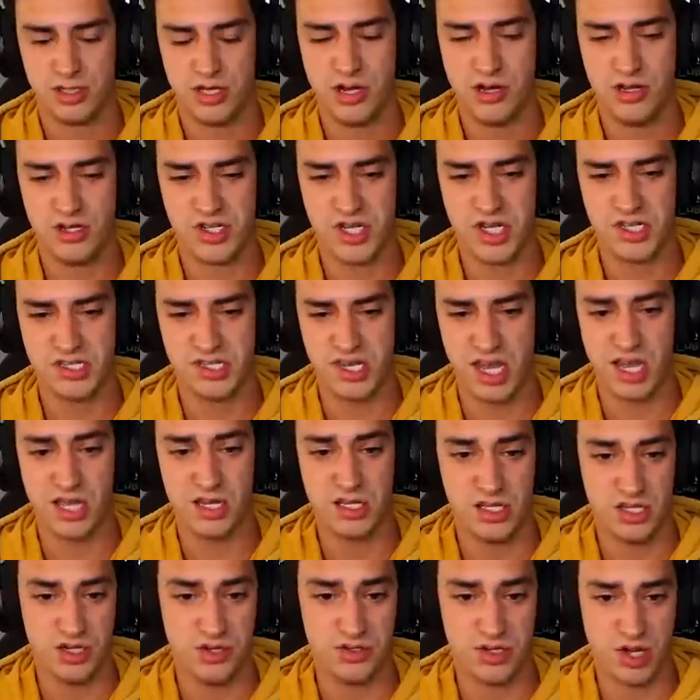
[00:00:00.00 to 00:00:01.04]
You know, just saying,
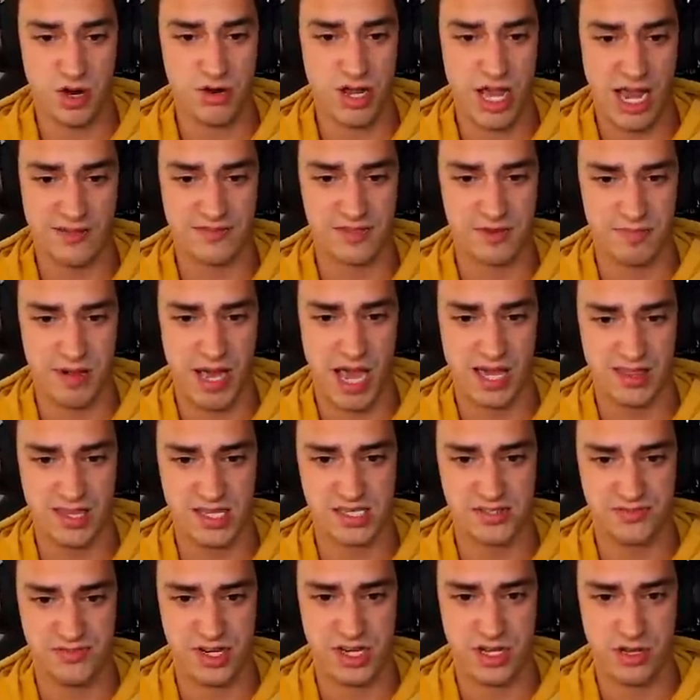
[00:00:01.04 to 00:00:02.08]
you don't have to buy
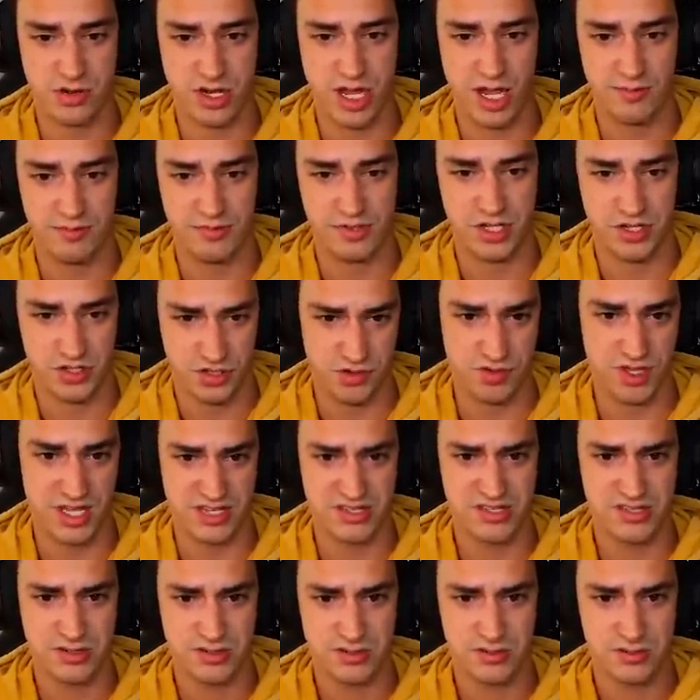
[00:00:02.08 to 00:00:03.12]
this video game to do
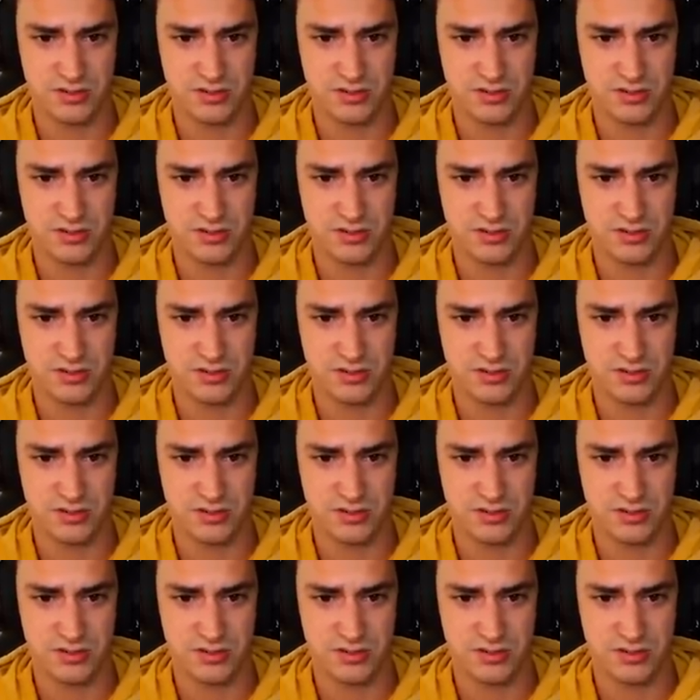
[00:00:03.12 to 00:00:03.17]
this.